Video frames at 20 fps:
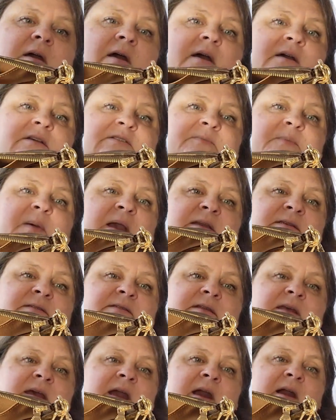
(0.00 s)
a space
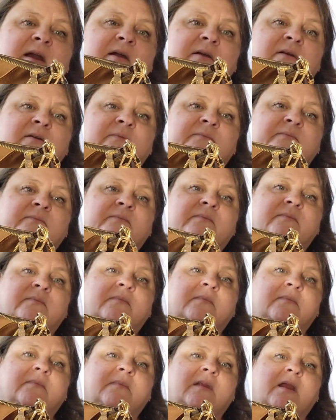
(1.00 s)
there,
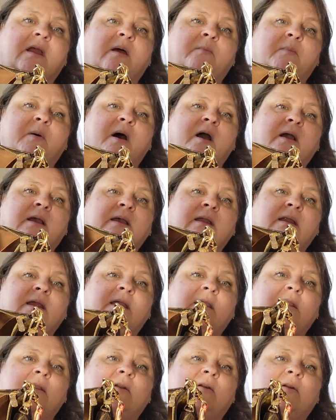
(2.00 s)
a pocket
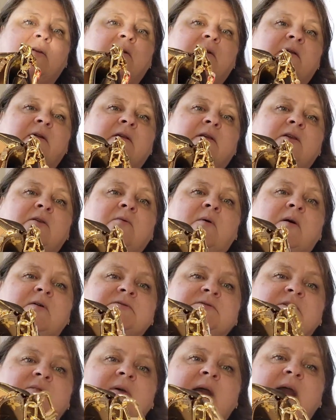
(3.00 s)
here. You
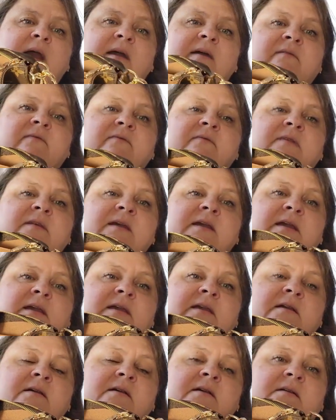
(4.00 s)
also have
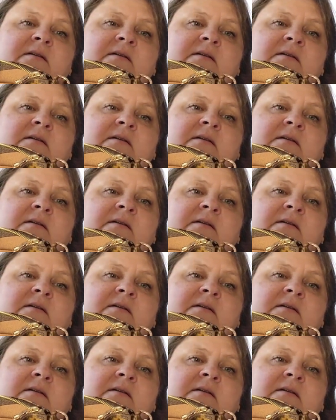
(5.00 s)
the